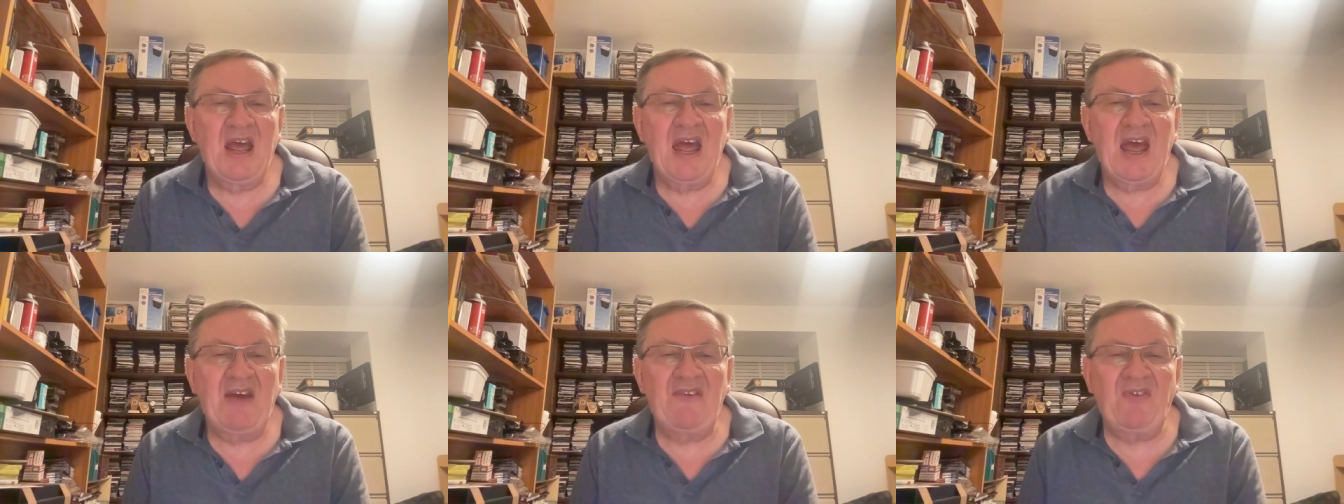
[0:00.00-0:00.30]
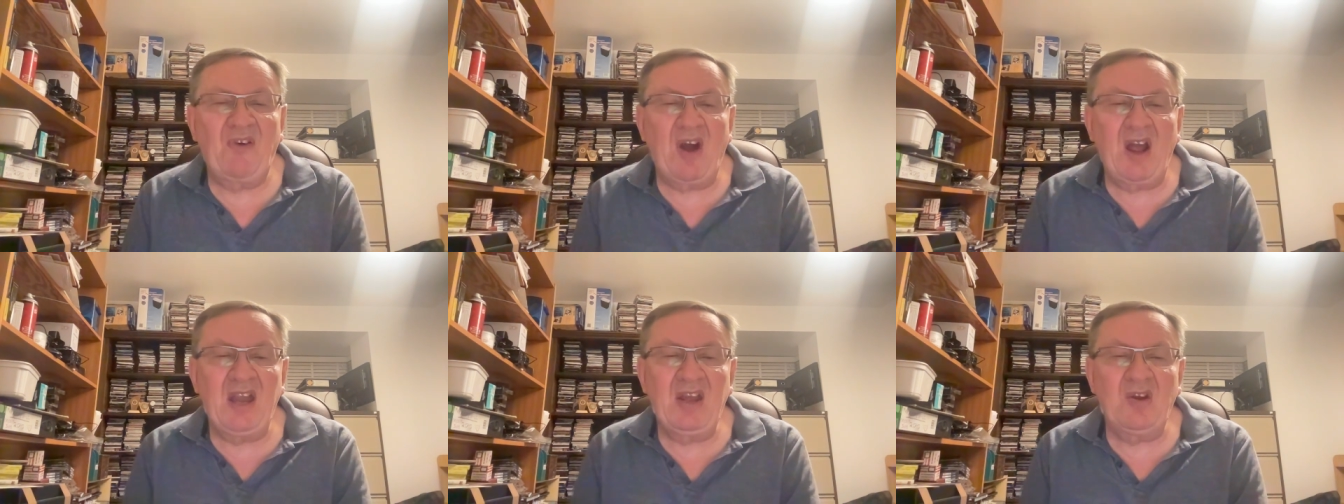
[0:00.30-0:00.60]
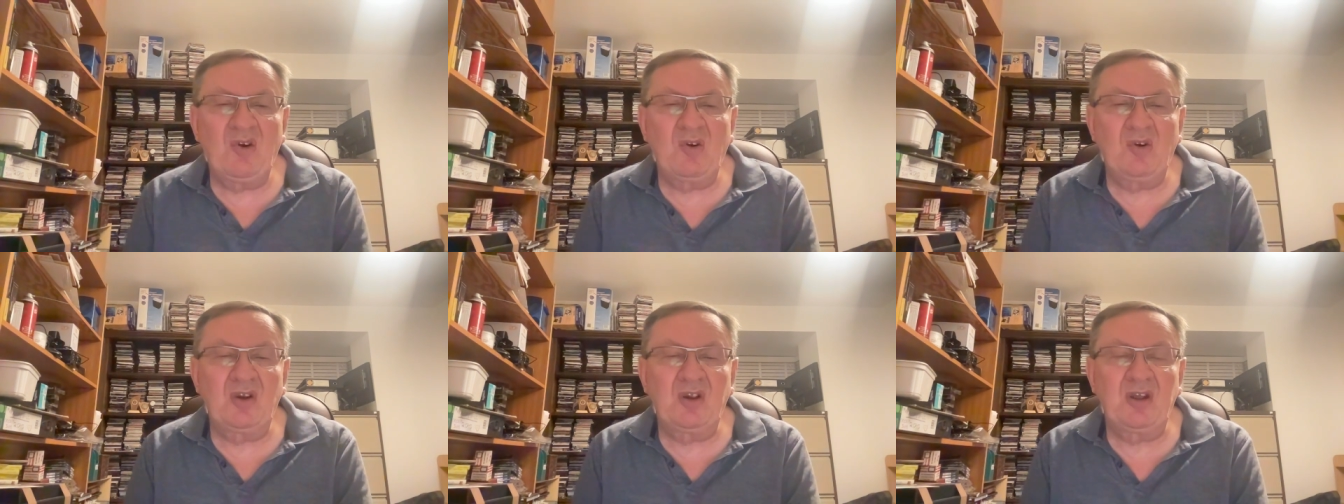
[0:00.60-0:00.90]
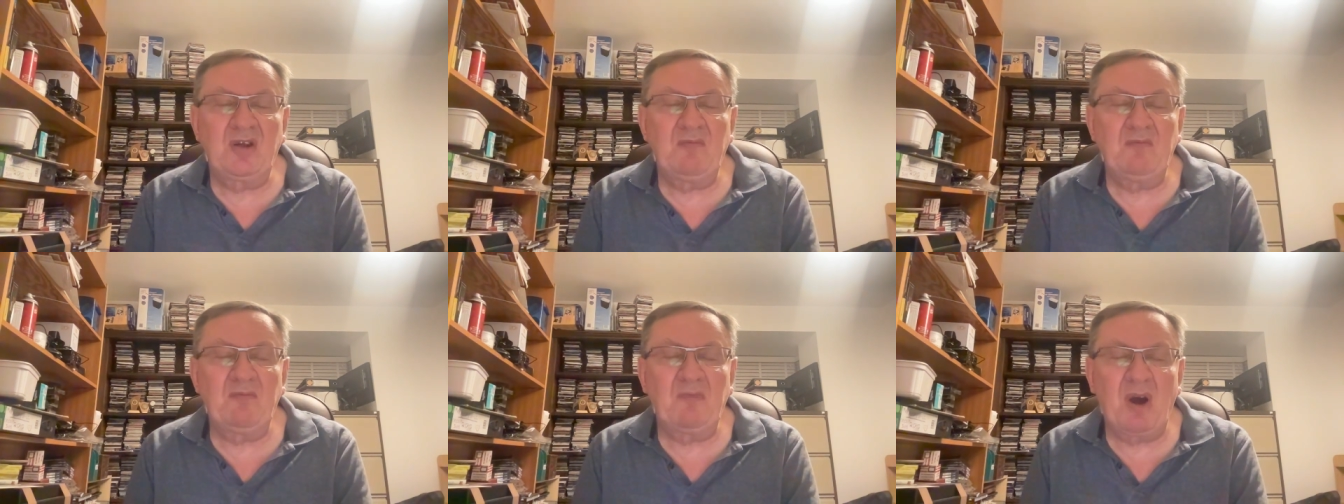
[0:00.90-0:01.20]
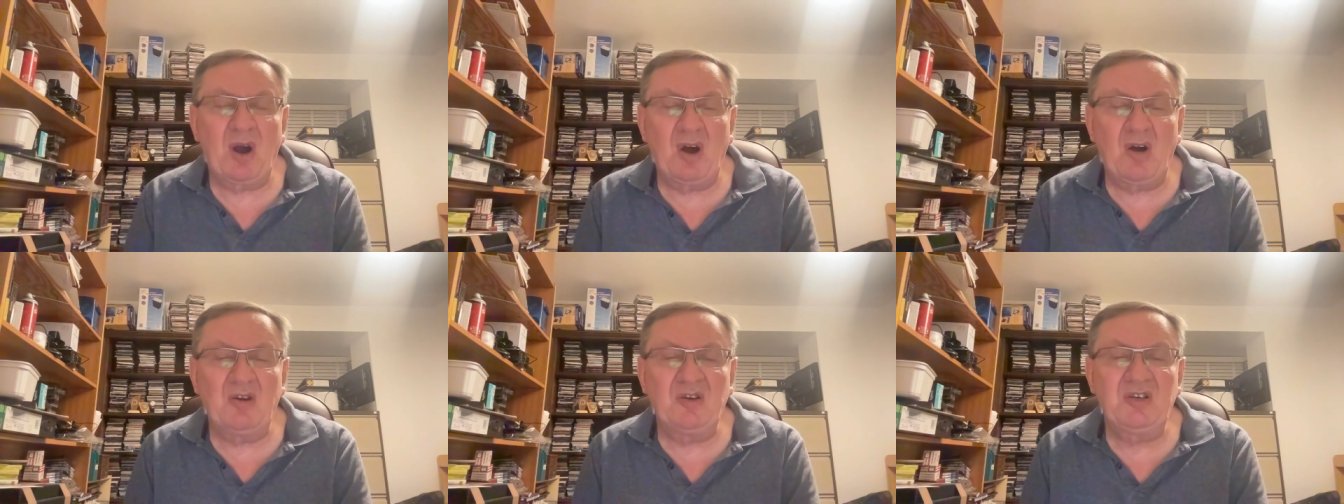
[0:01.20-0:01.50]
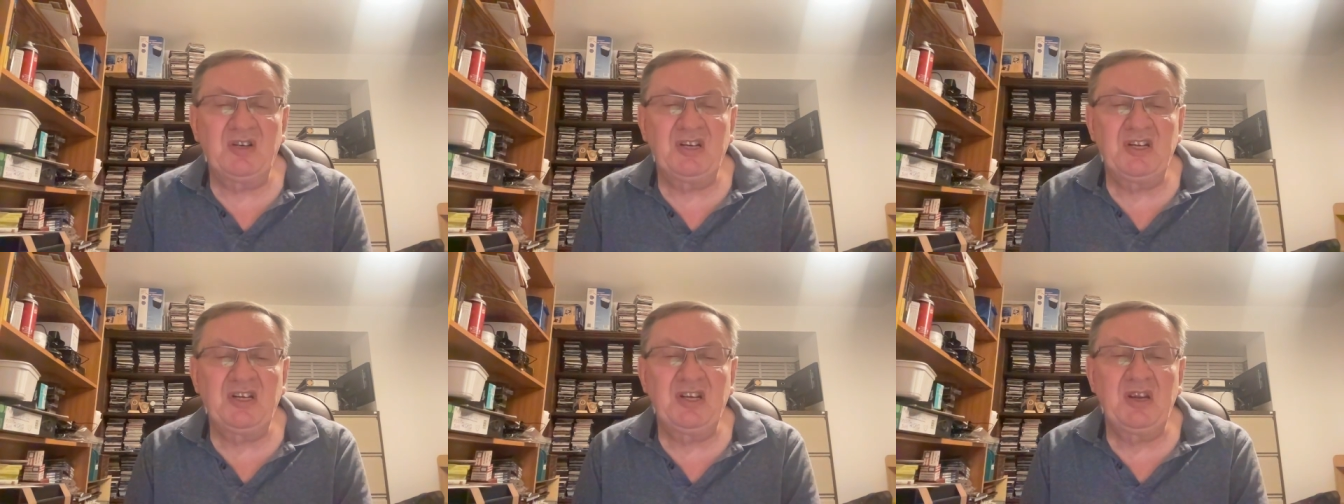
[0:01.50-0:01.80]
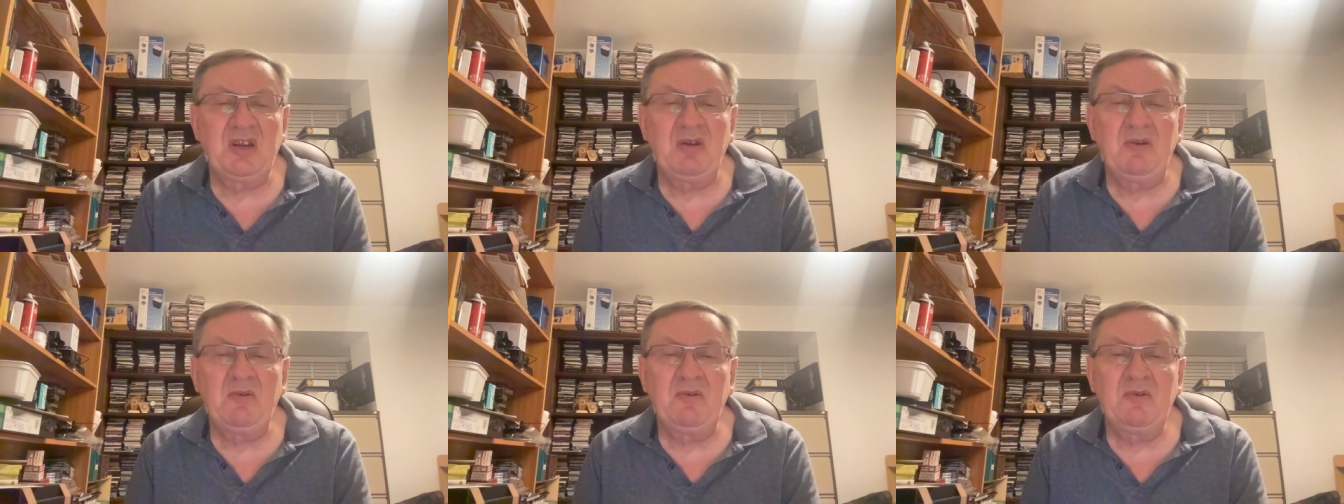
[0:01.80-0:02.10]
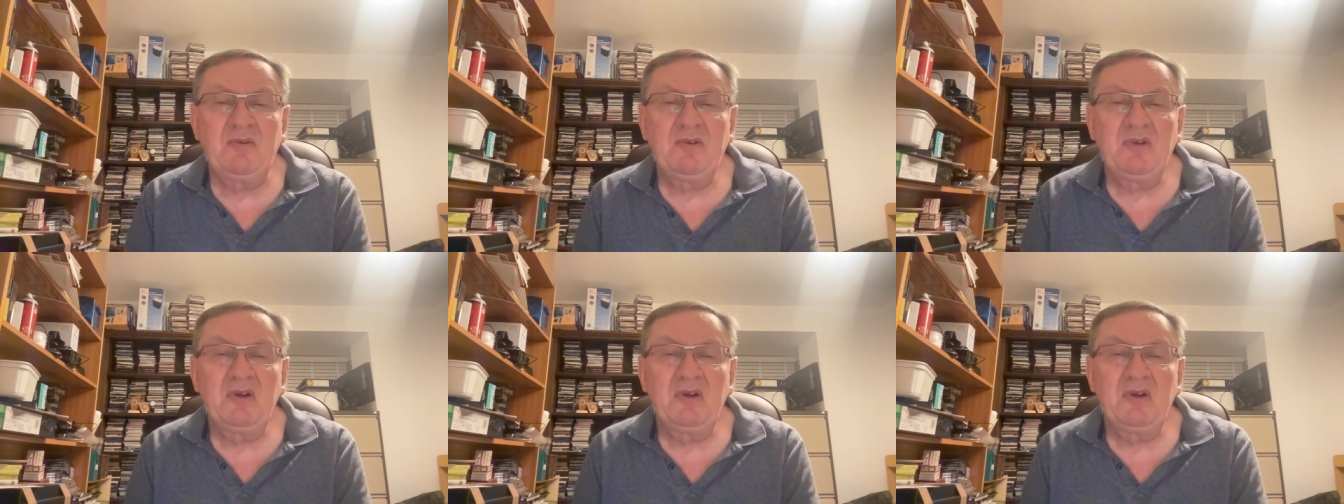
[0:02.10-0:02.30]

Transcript: Have I not commanded you?